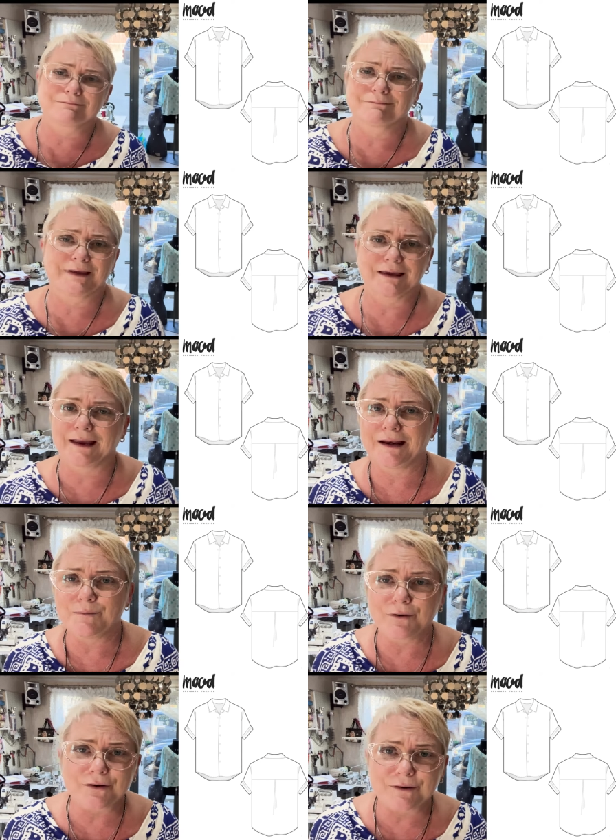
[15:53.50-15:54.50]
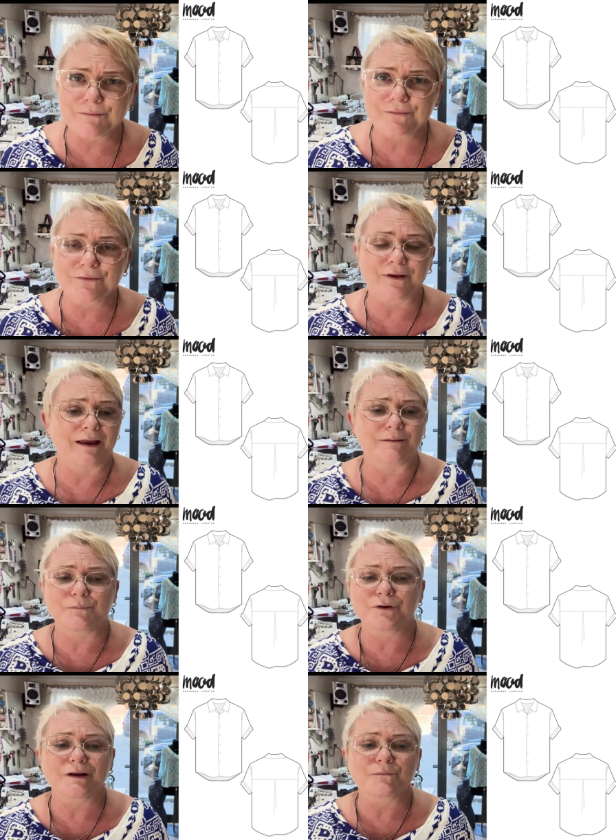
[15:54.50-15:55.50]
bikini bottoms and
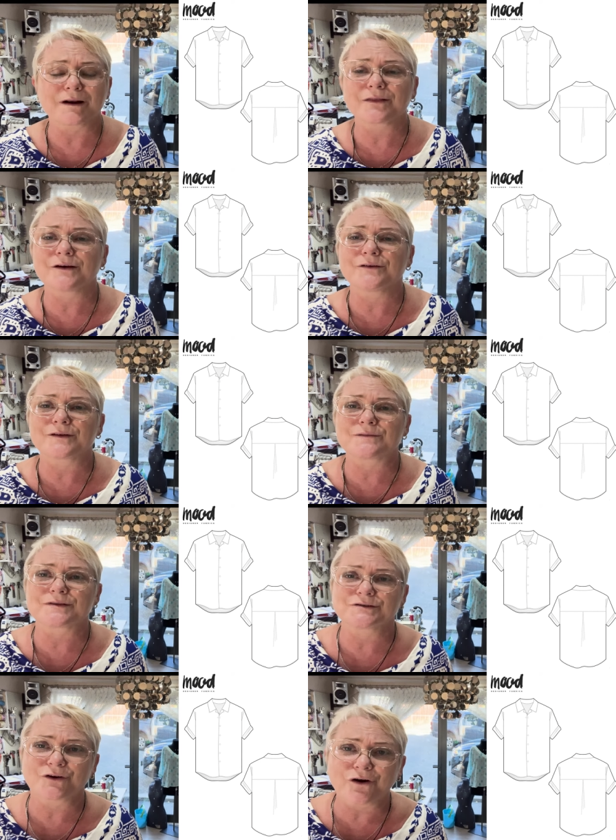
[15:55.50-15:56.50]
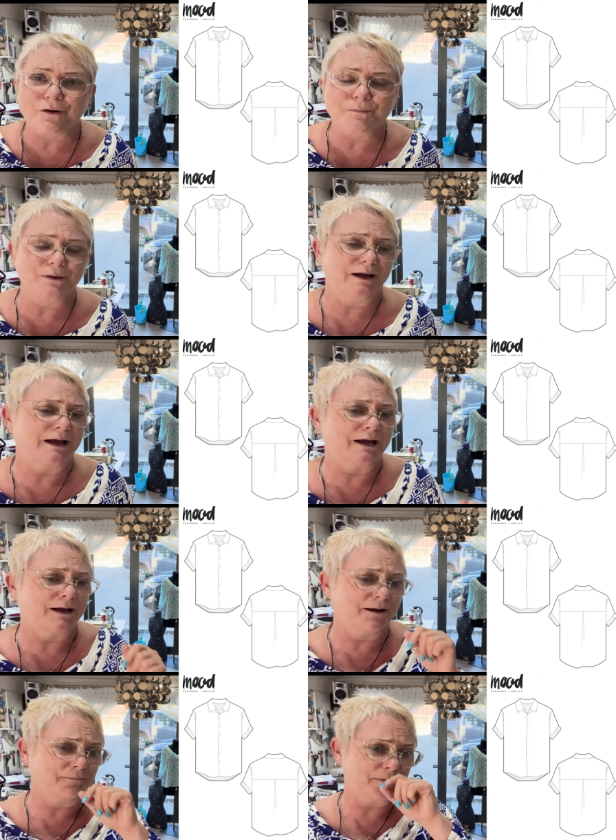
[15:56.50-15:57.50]
putting one of those over the top.
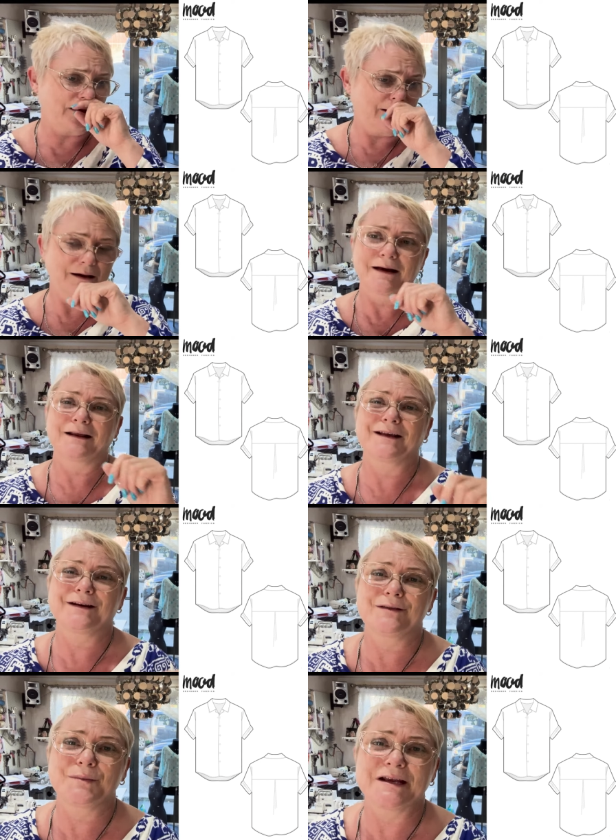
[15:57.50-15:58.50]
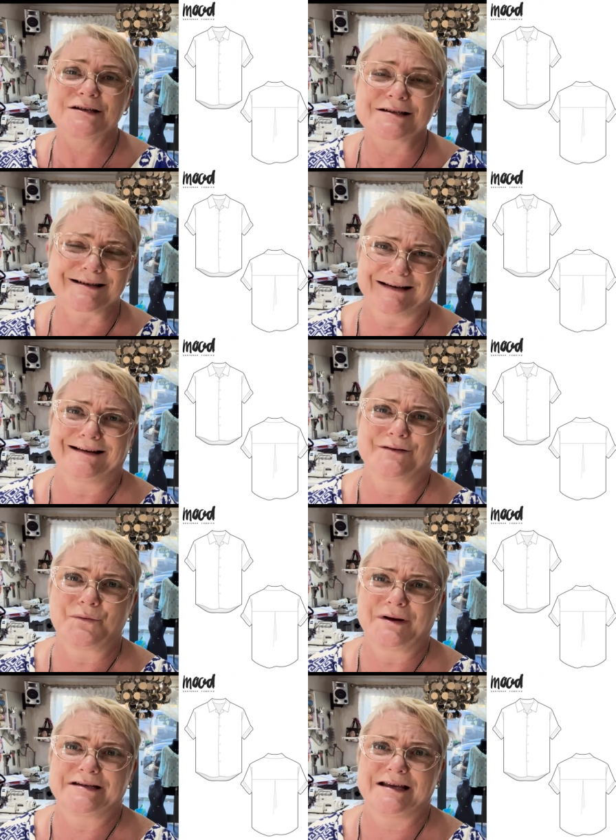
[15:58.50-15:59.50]
I don't go to the beach. It's like
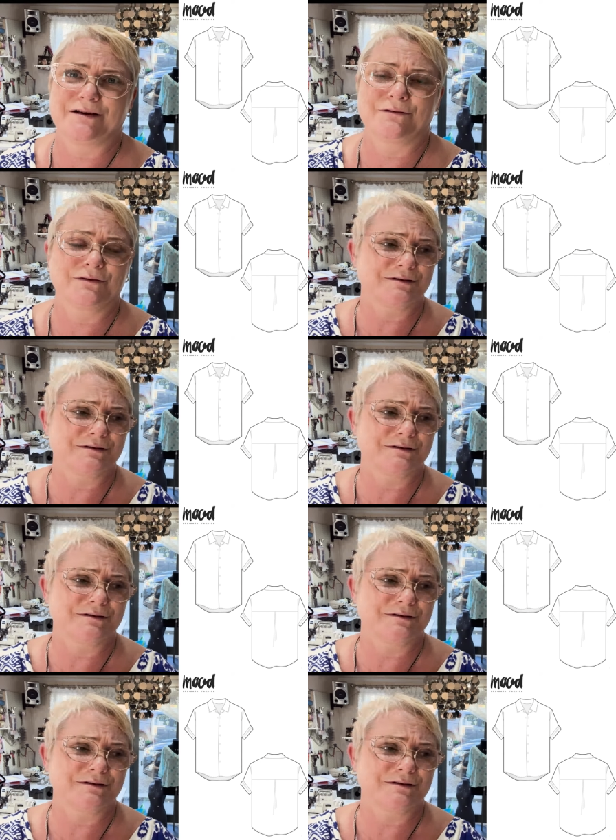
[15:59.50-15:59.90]
winter here all the